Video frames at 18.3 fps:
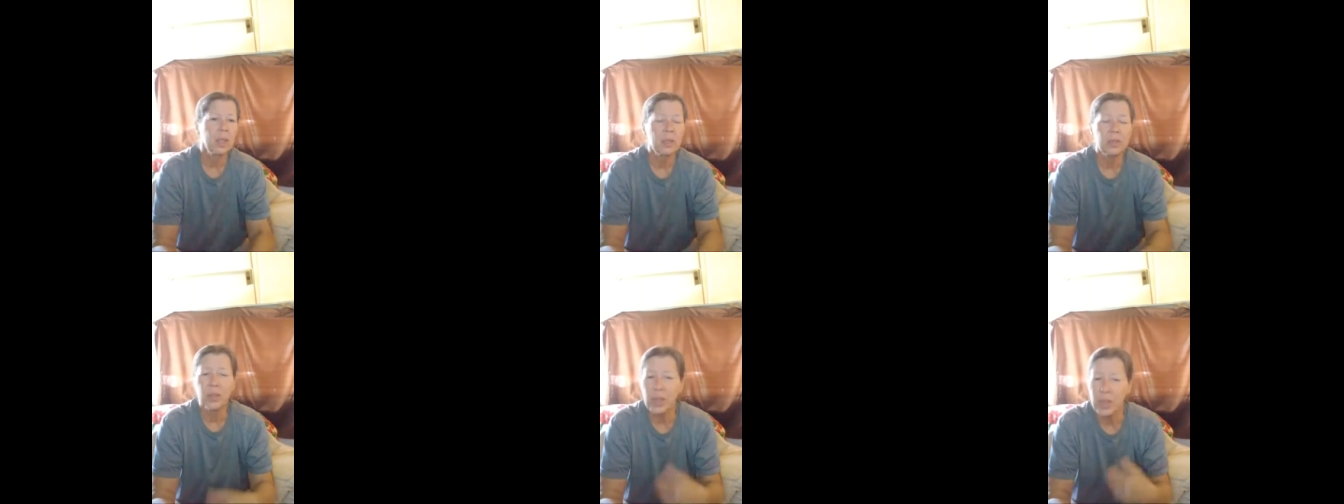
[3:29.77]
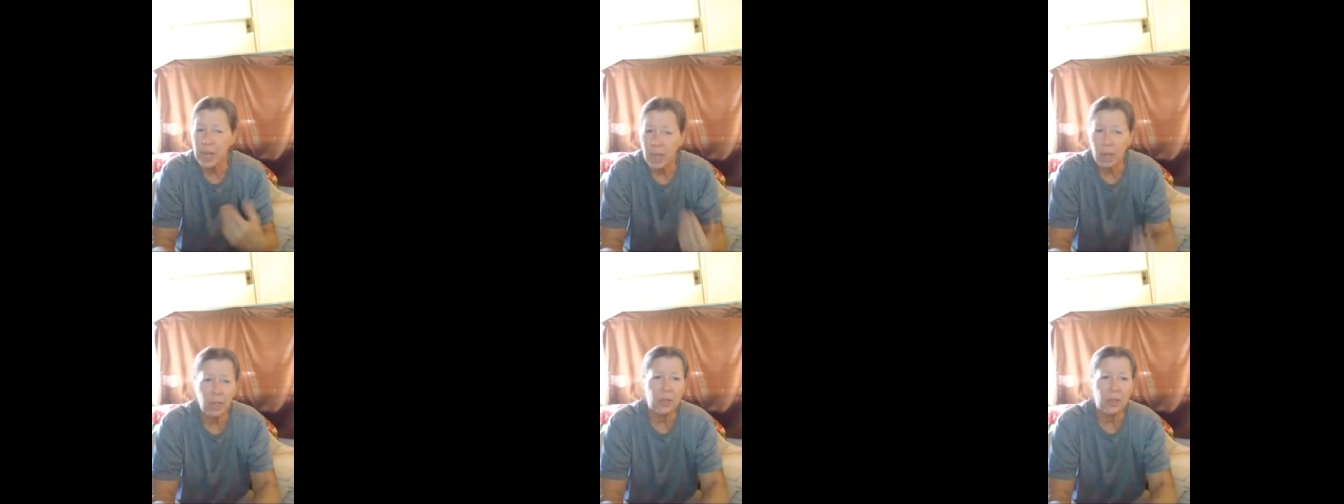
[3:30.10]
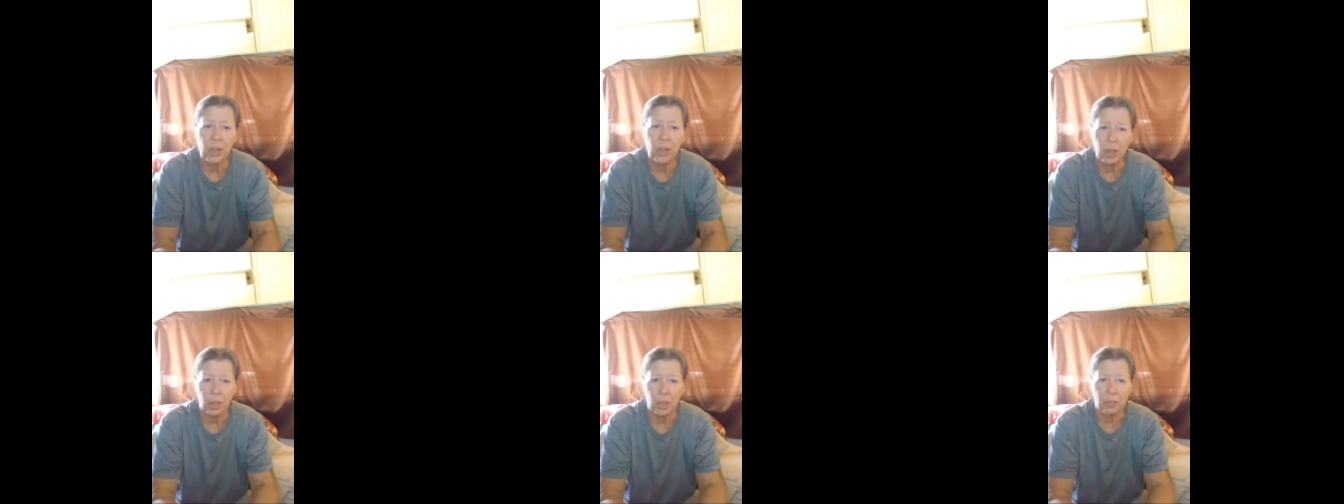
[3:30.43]
The nail in the
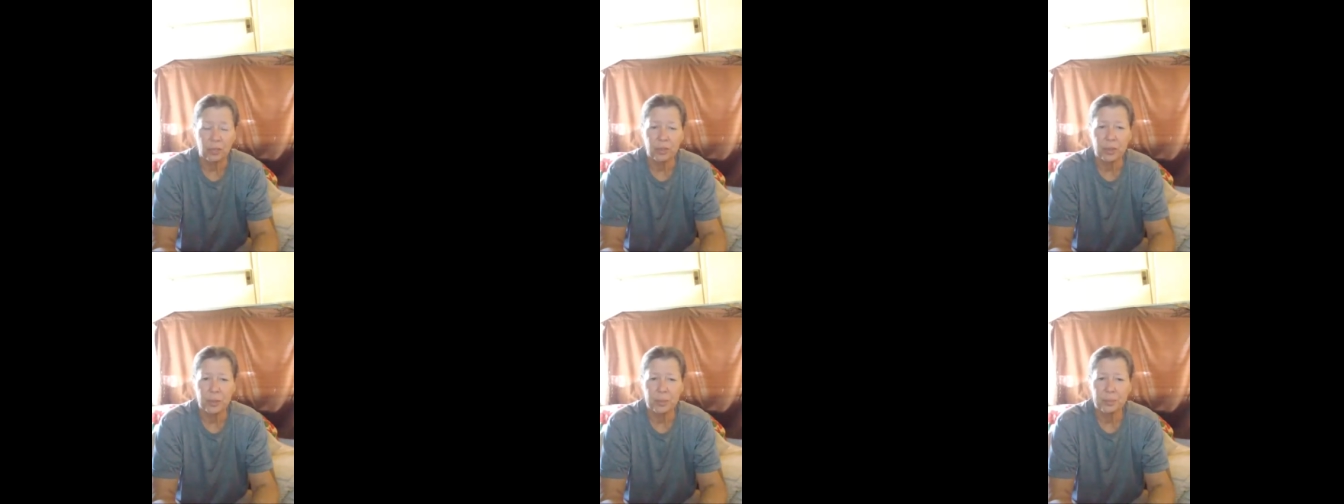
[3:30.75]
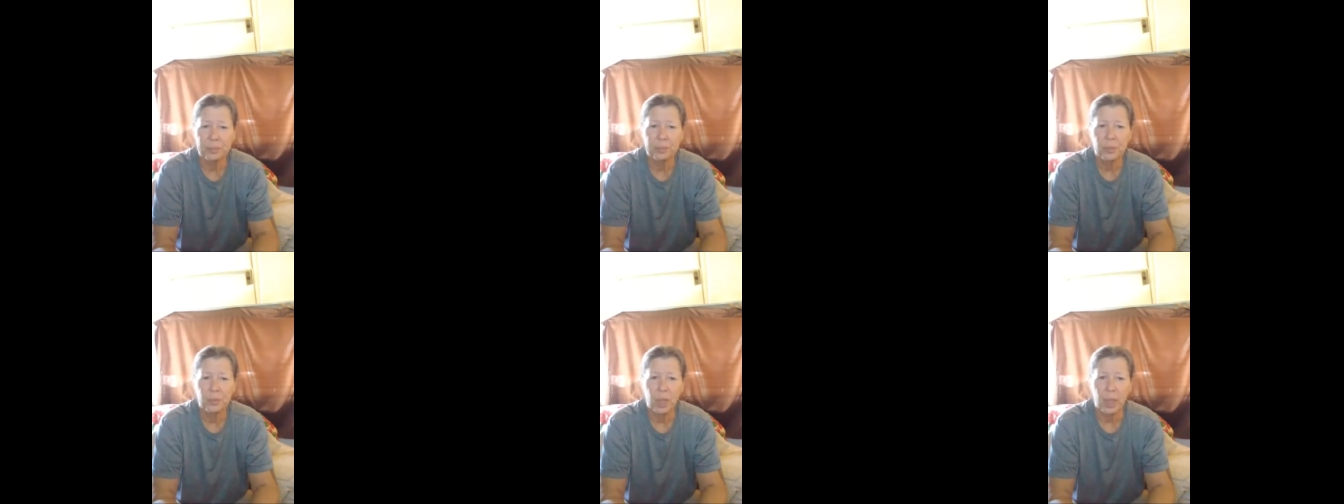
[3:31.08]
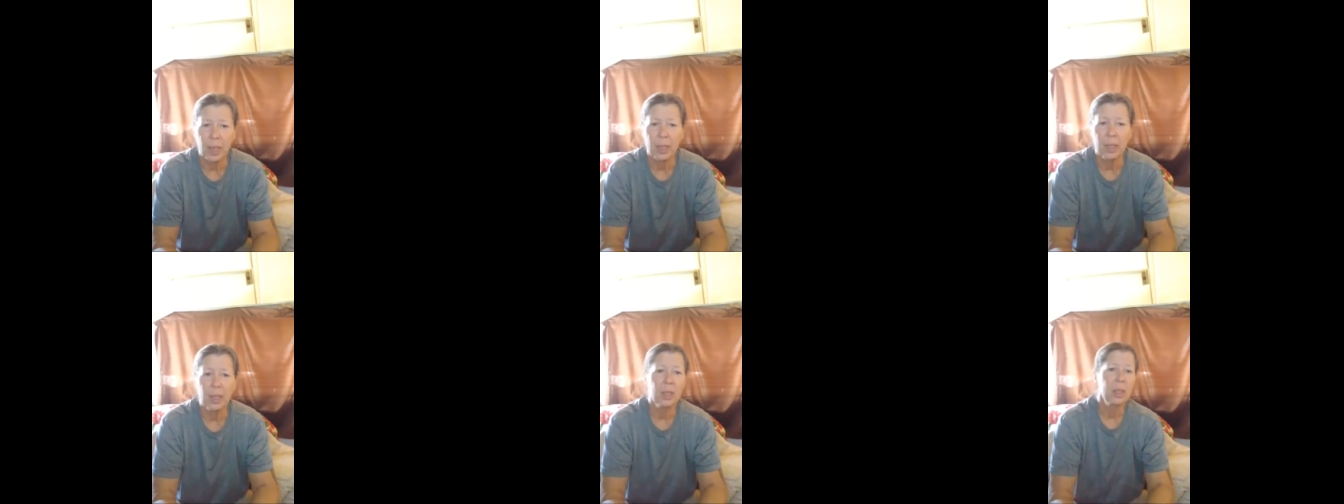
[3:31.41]
hoof.
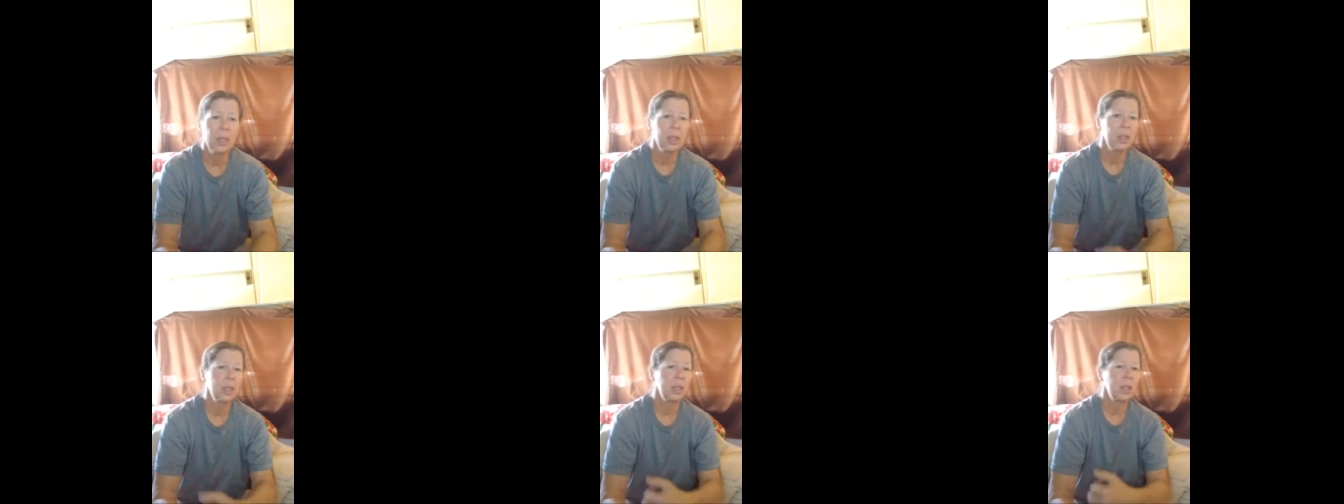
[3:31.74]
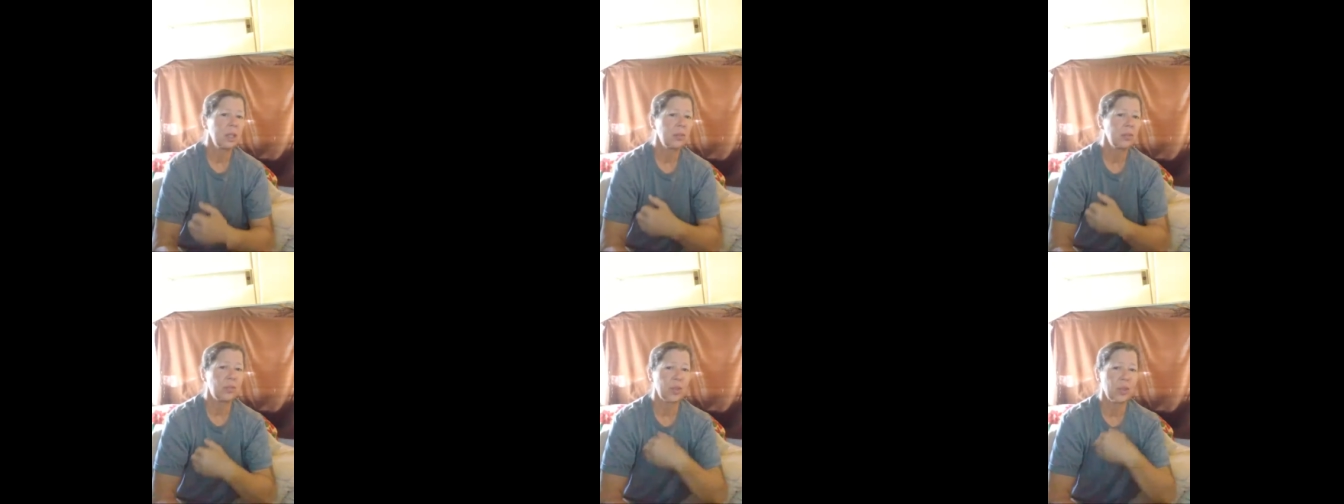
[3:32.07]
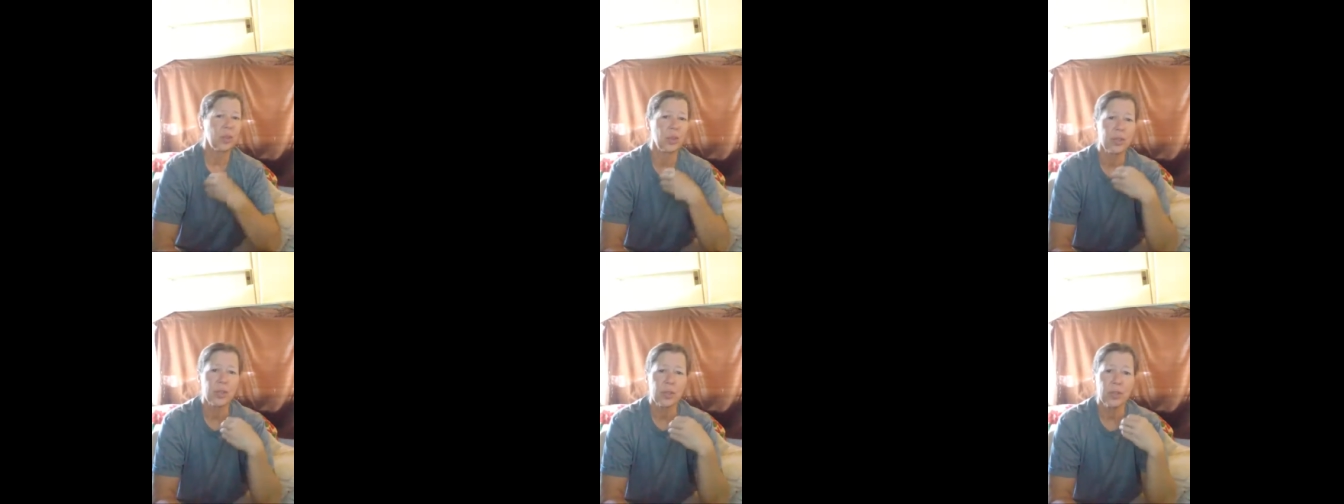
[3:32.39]
Okay, for
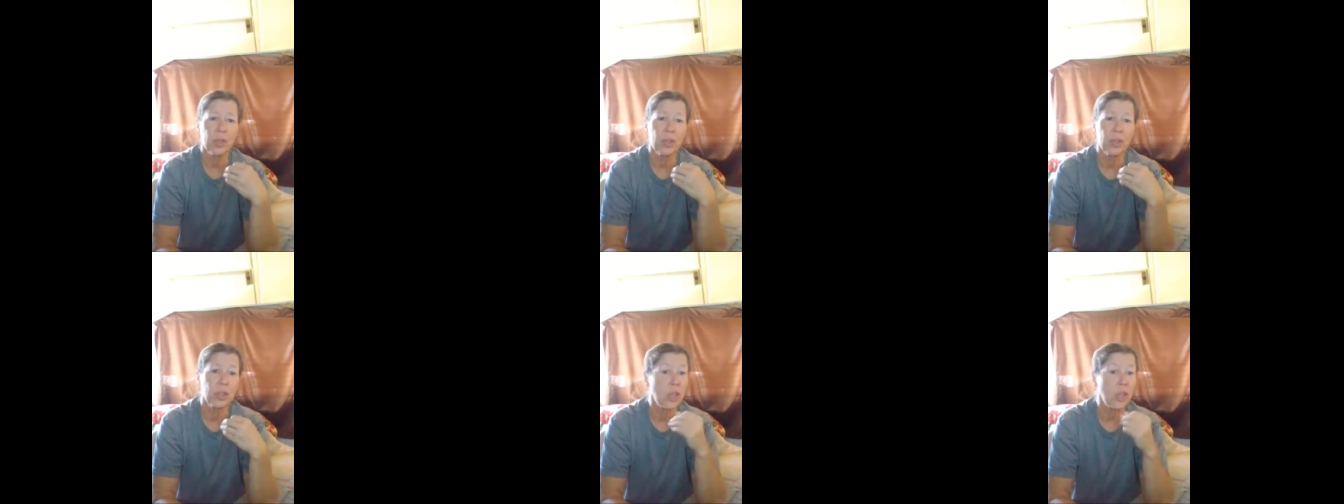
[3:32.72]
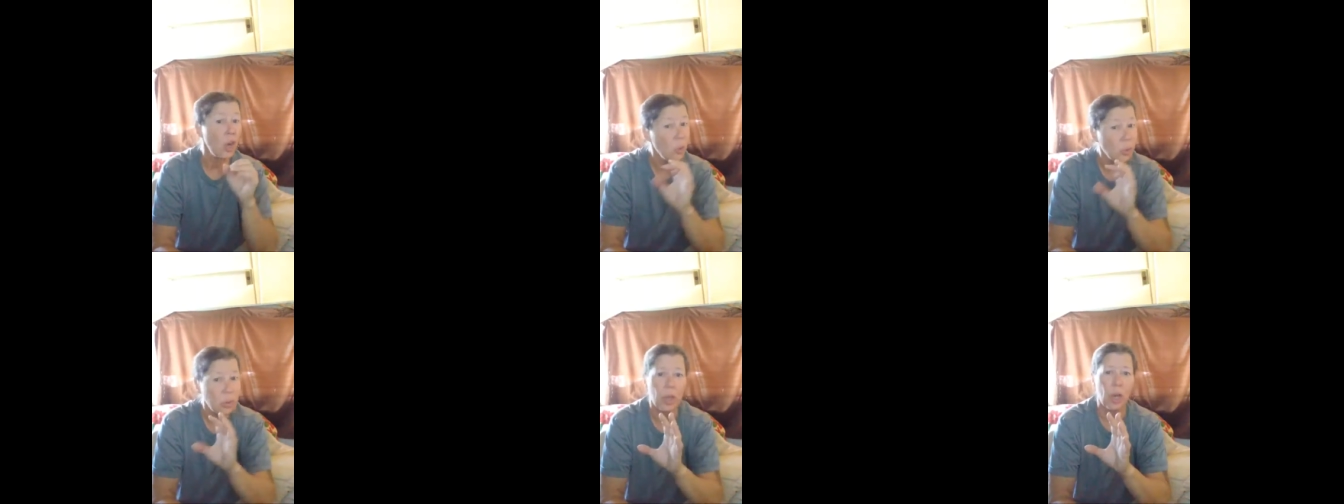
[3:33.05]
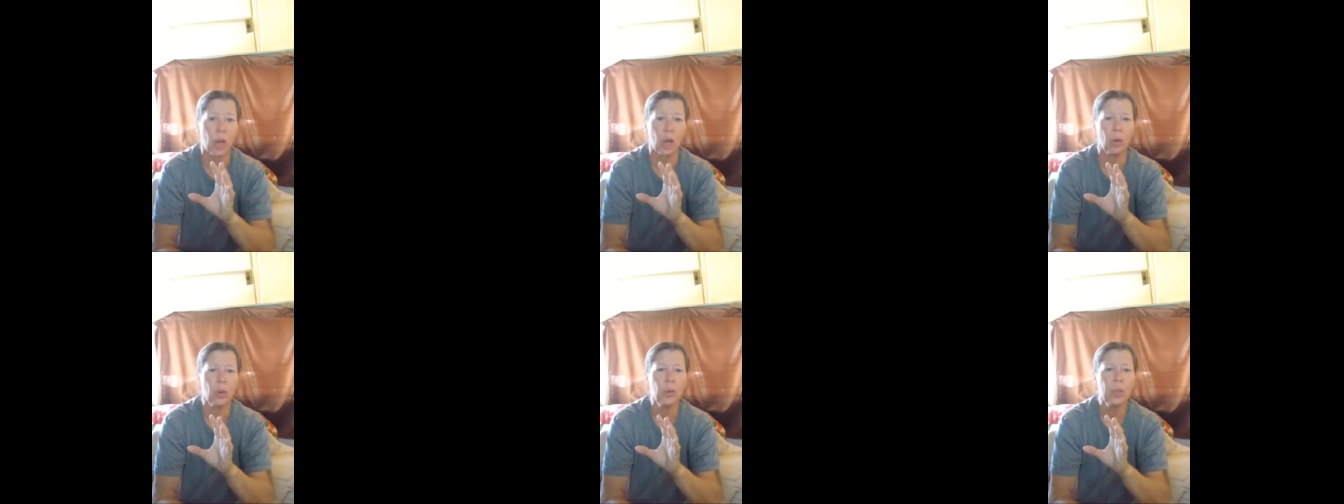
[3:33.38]
those of you that don't
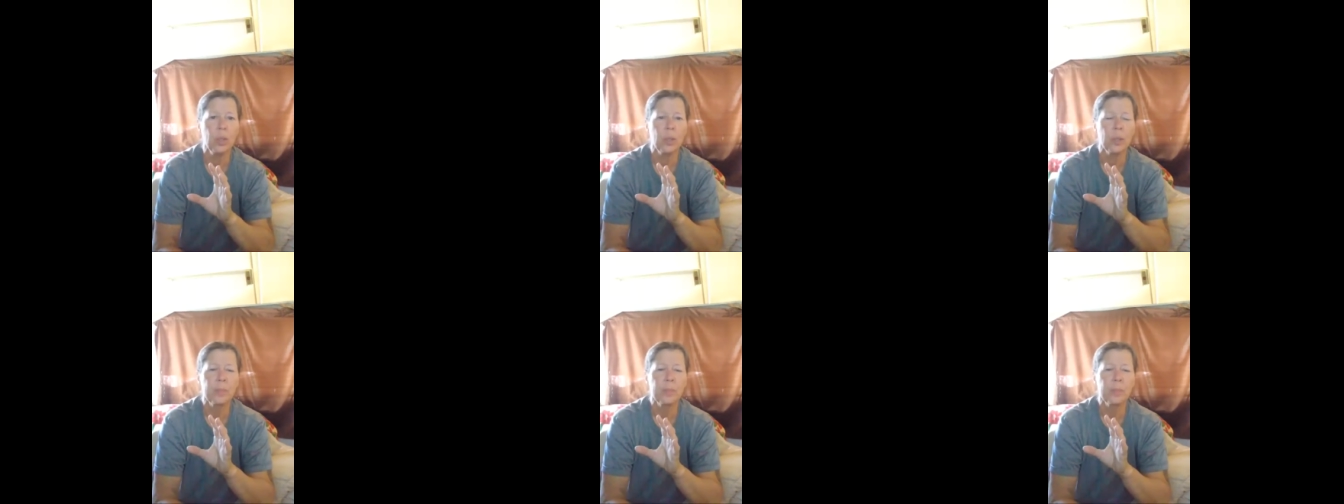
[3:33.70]
know,